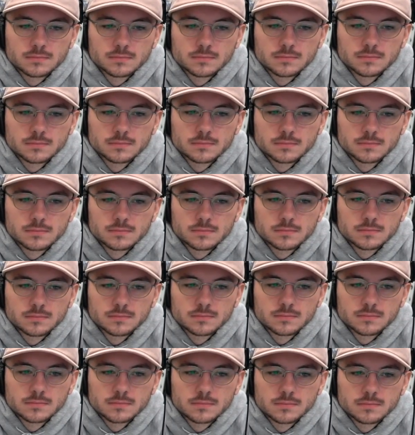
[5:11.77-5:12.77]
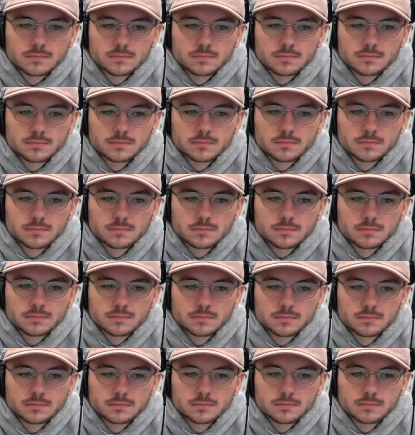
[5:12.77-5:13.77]

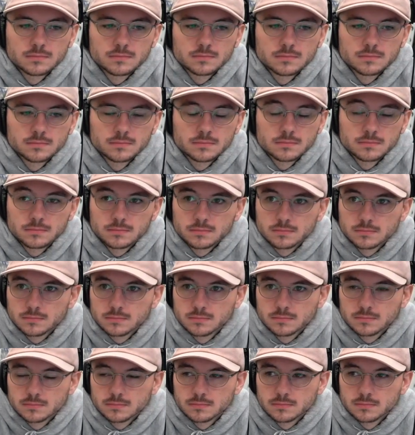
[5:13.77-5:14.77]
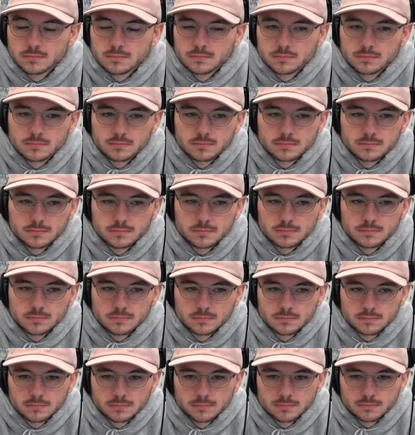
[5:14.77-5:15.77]

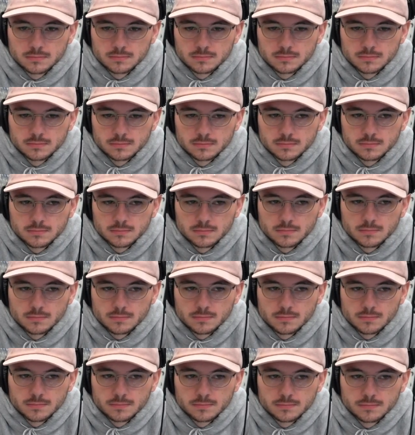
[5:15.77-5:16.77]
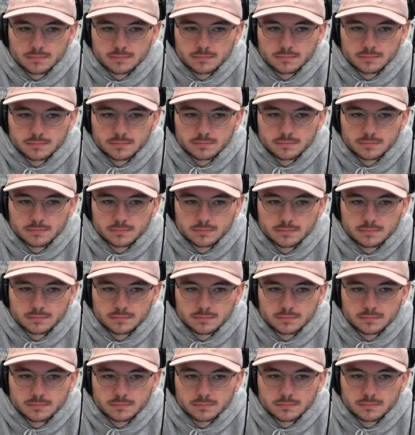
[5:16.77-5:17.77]

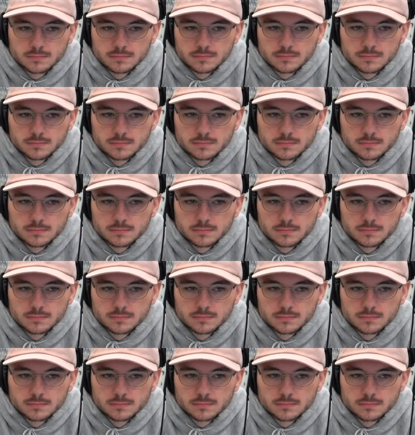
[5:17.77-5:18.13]
No words are spoken by the person on screen.